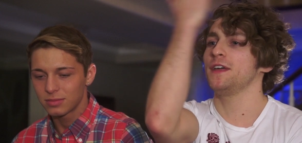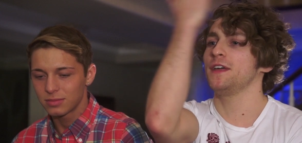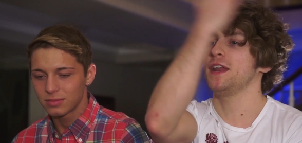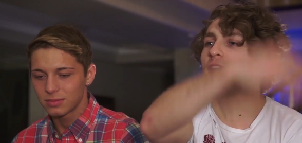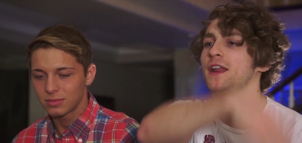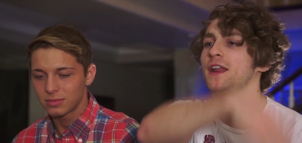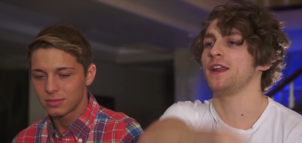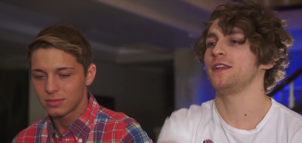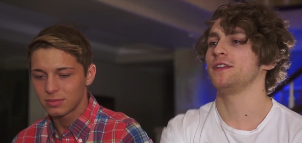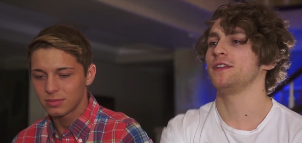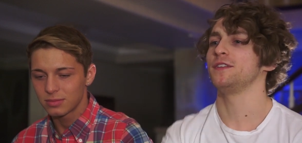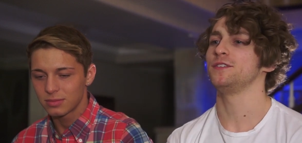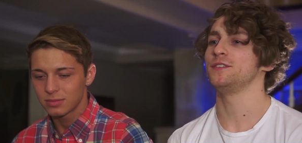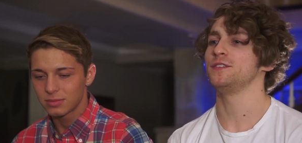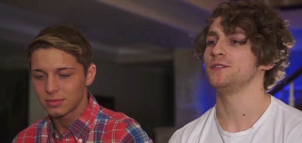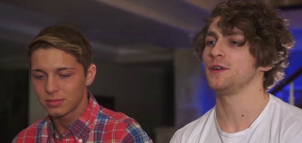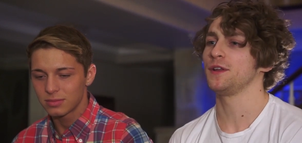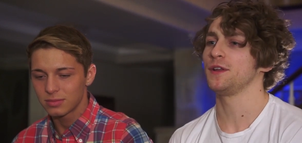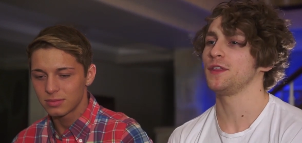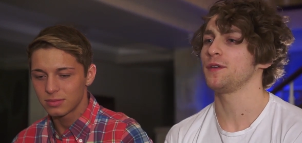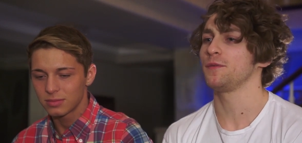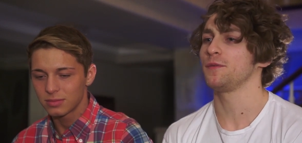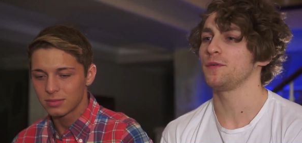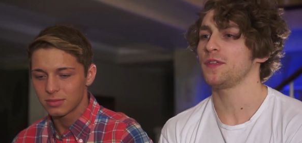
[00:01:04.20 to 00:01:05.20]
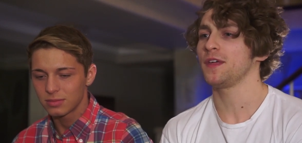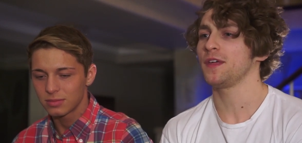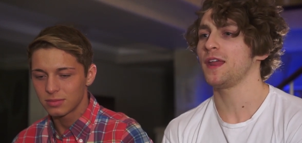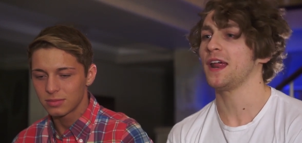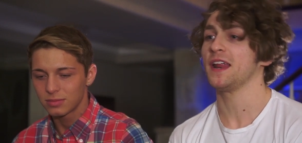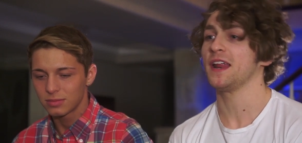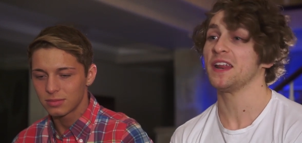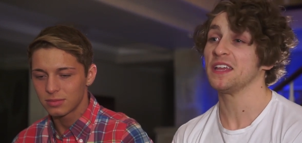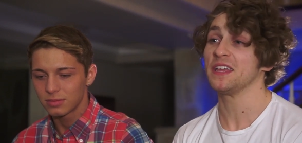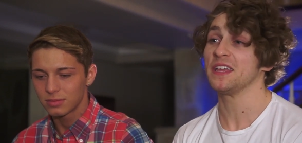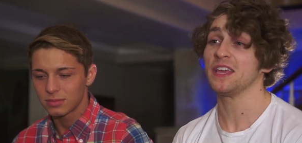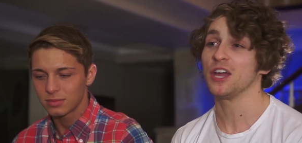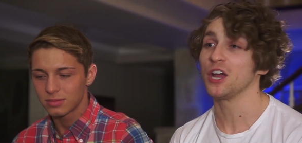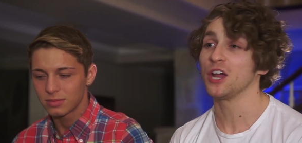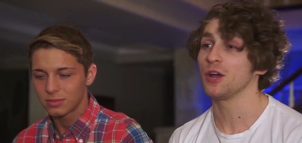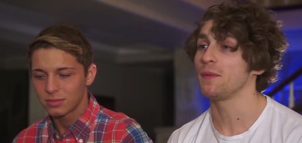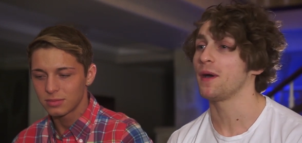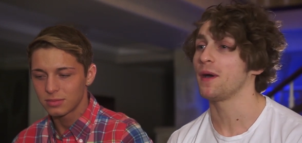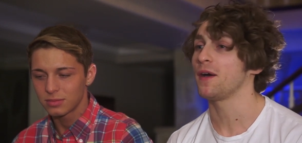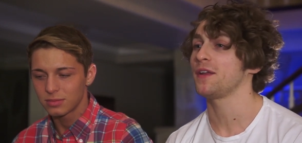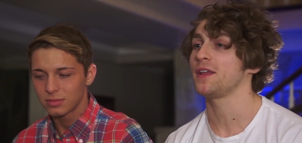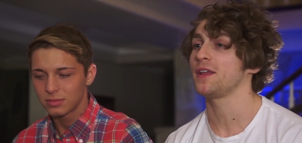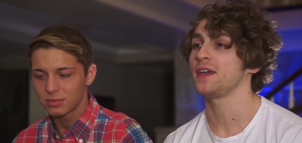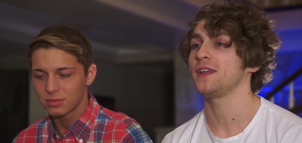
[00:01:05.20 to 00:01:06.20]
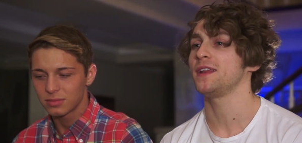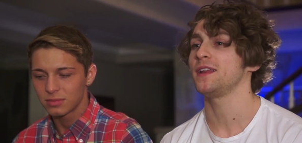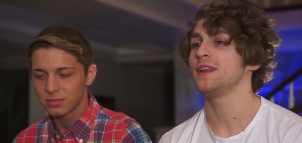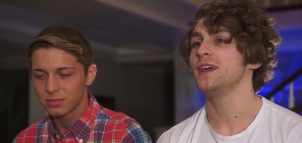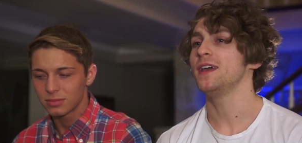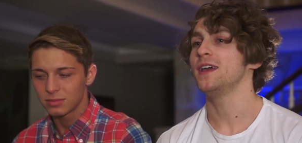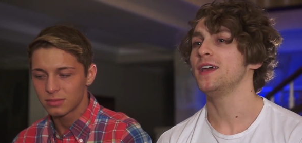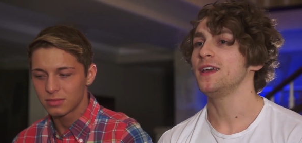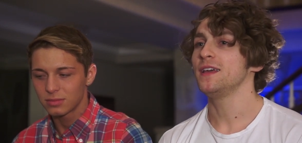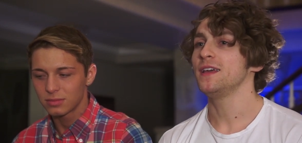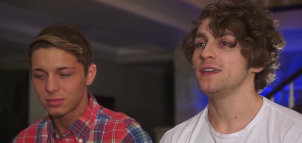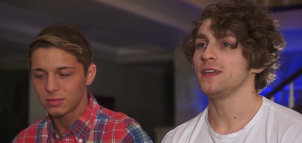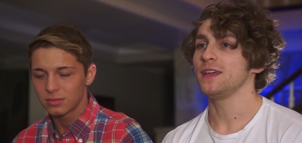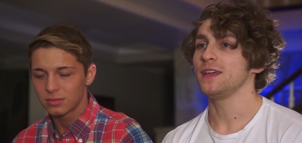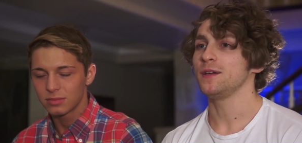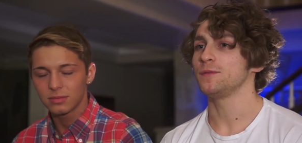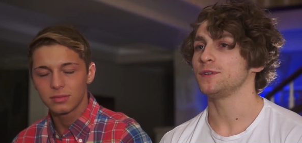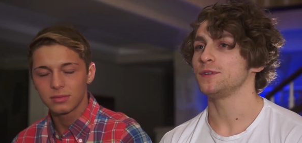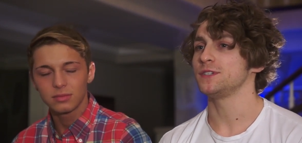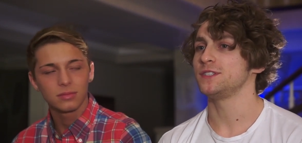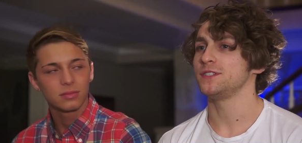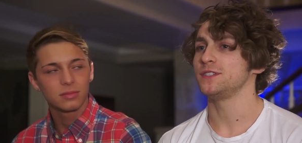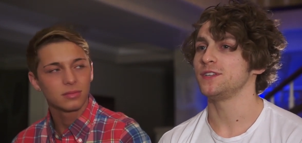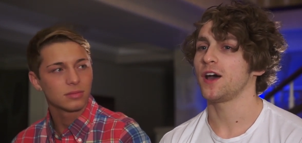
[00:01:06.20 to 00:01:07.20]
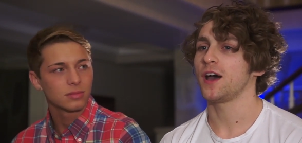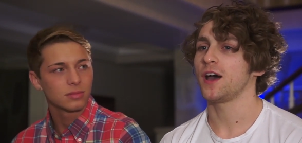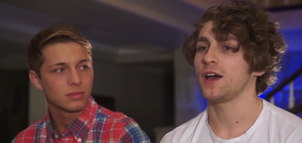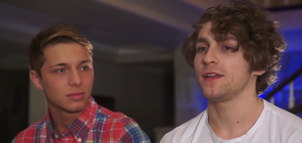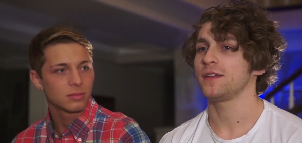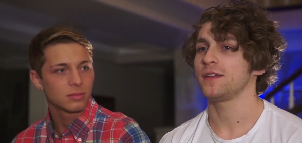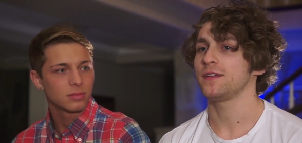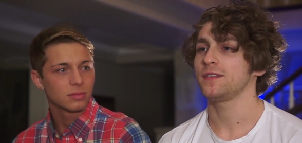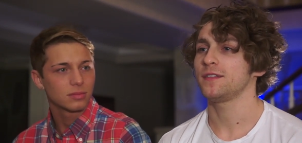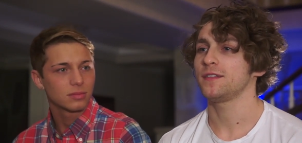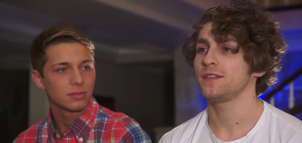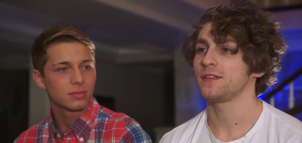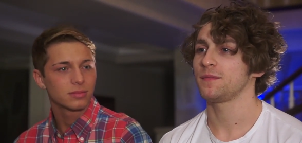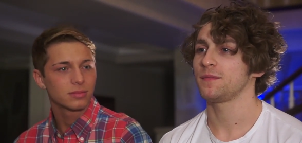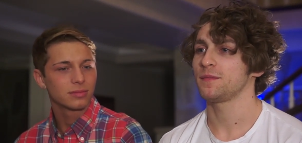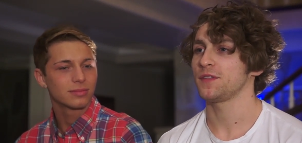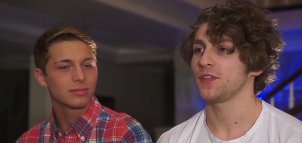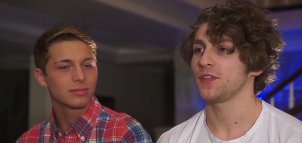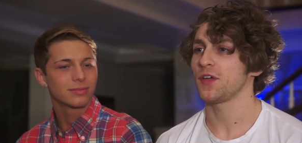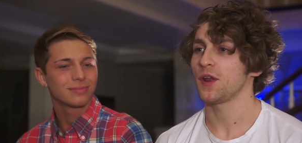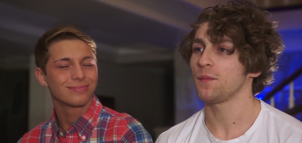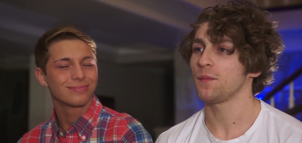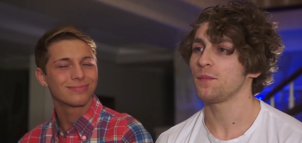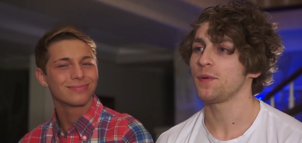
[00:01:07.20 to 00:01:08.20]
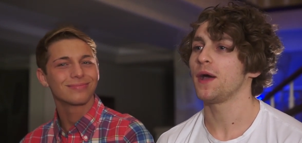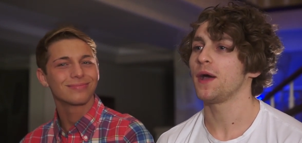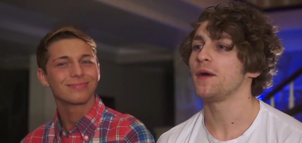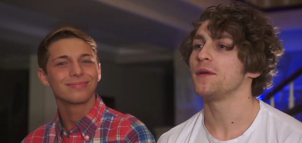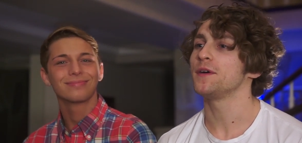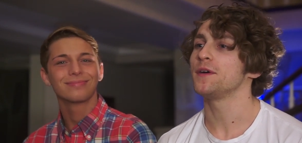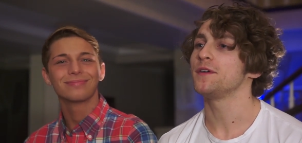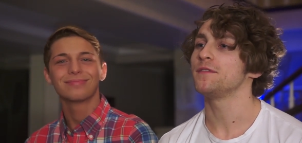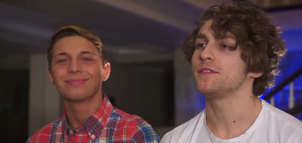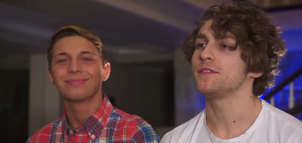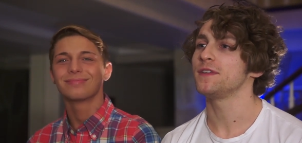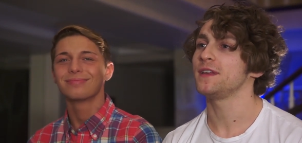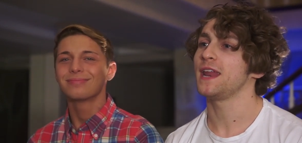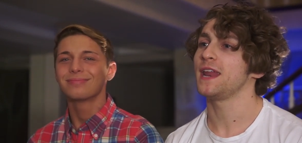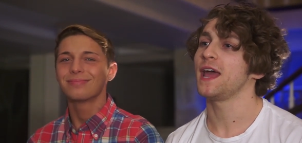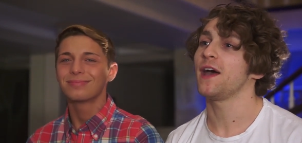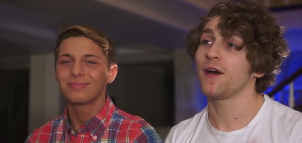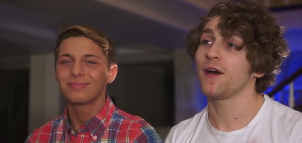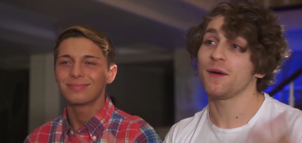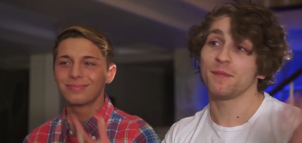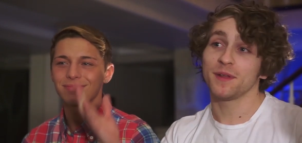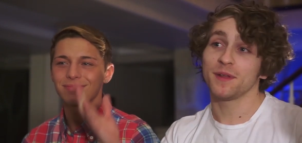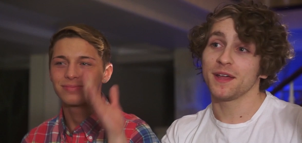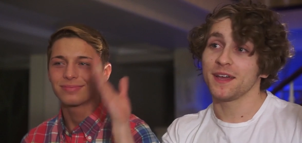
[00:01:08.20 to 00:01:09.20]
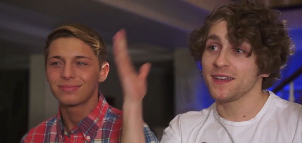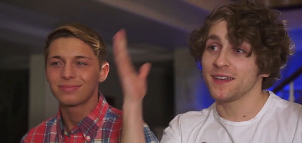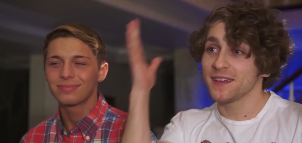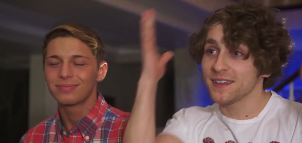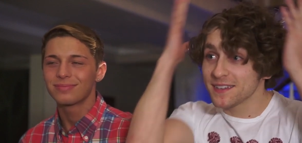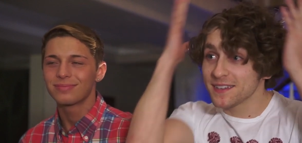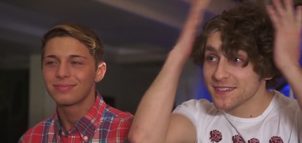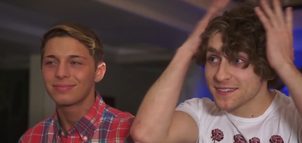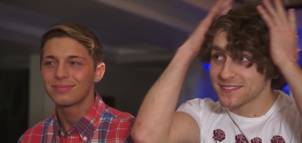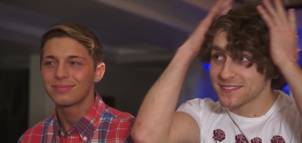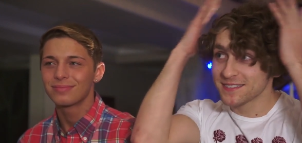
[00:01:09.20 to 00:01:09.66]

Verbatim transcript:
Speaker 1: it. I didn't do anything with it. I didn't care about it. It was not something that I'm proud of. And now I'm like,